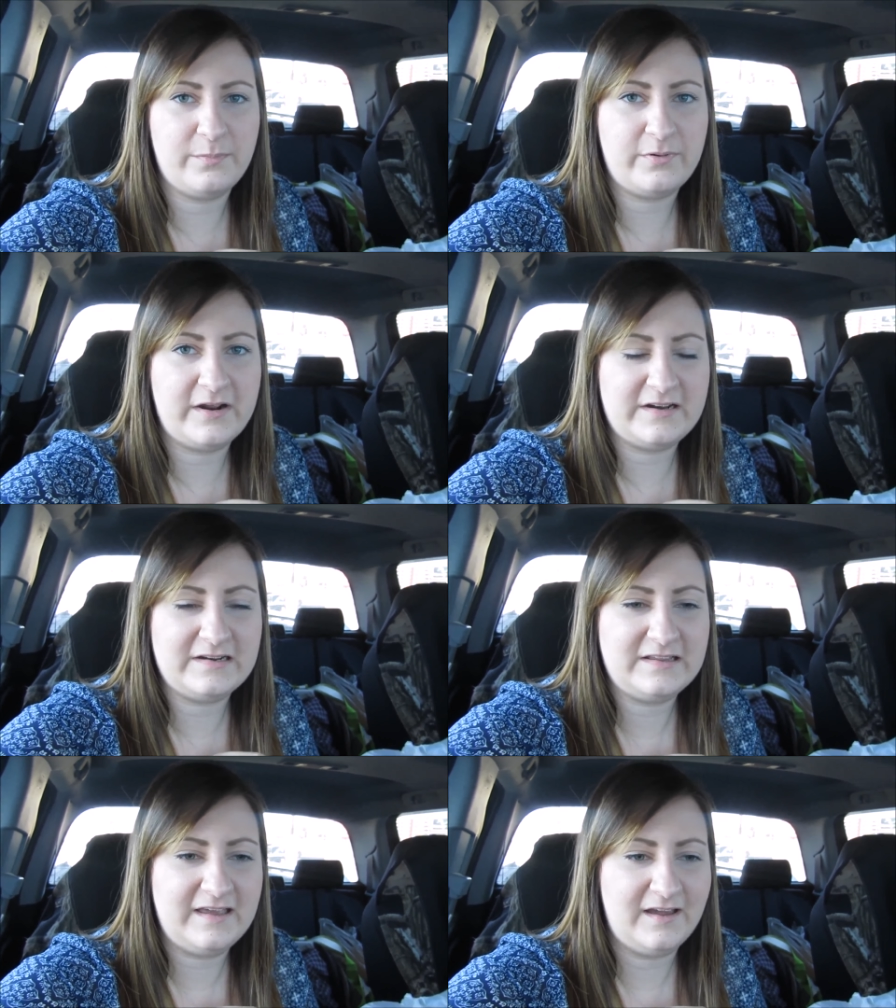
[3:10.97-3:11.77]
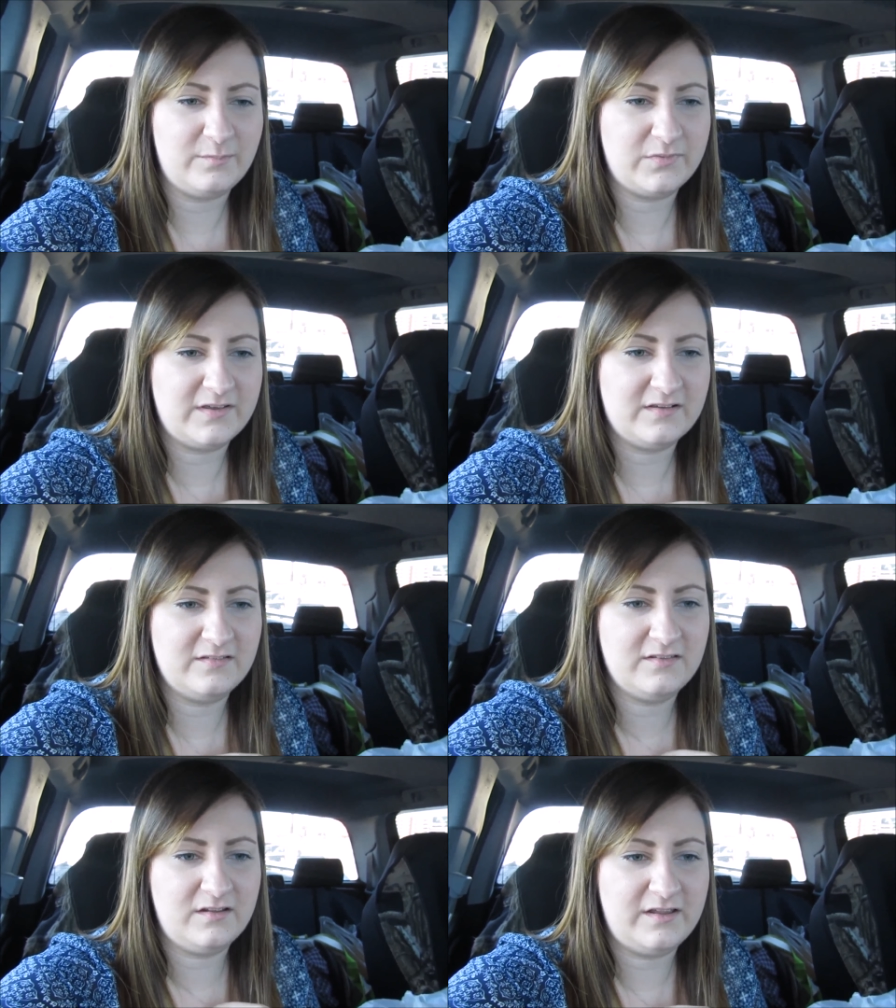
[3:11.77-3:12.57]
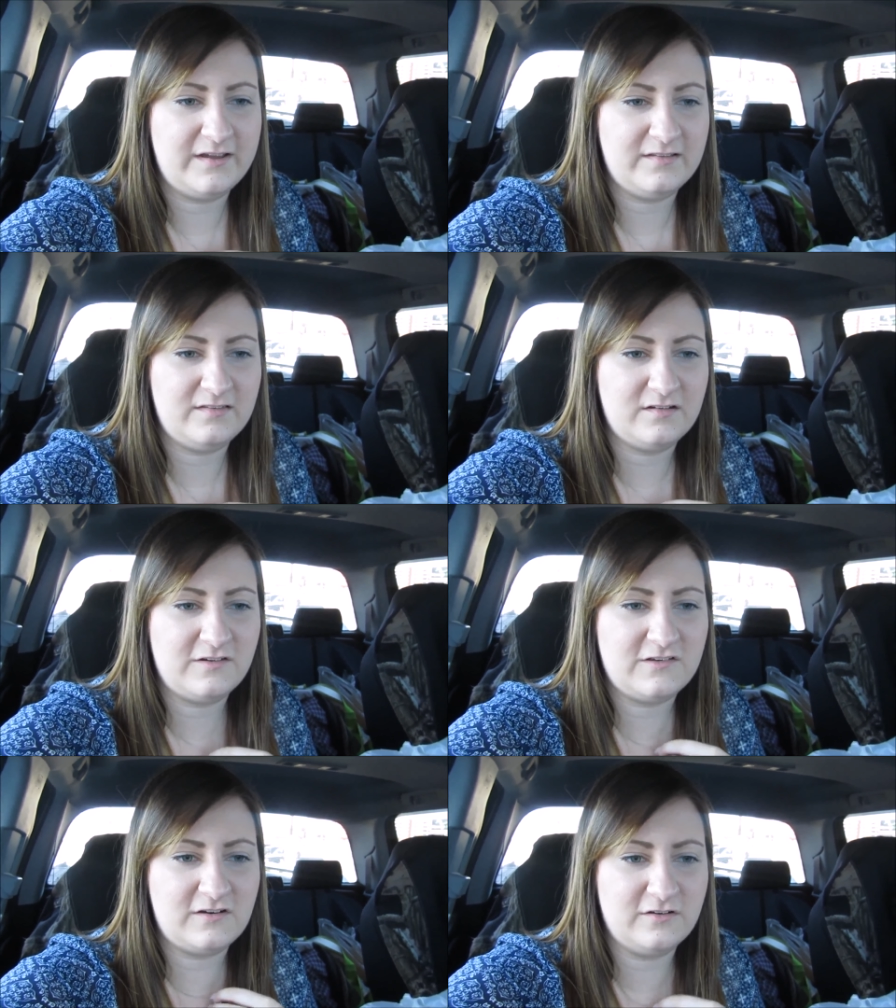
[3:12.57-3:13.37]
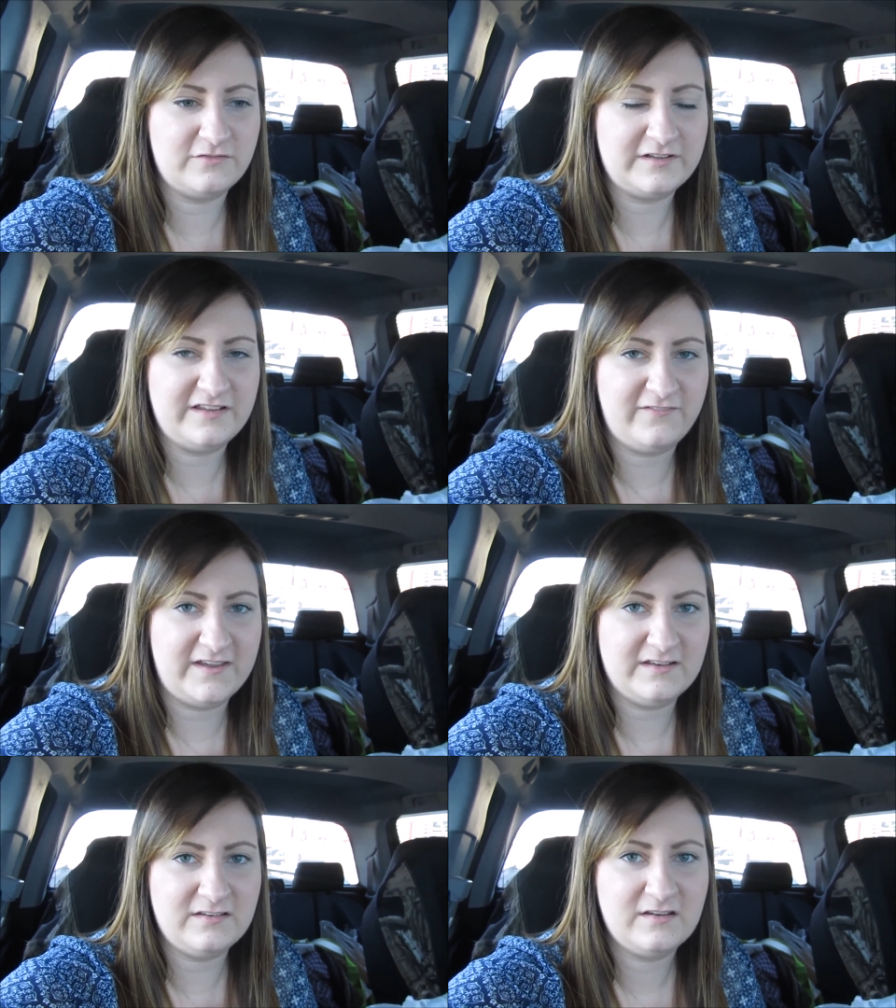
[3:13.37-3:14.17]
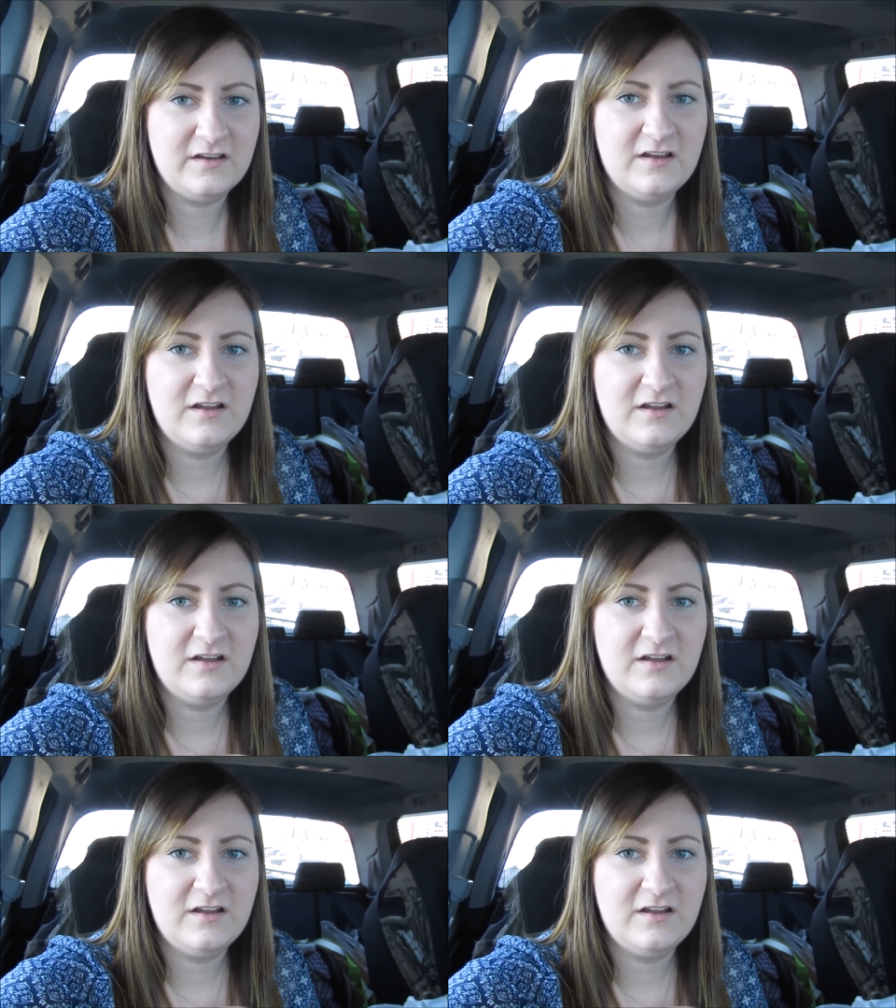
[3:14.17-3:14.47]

pregnant yet because the lines are still really faint.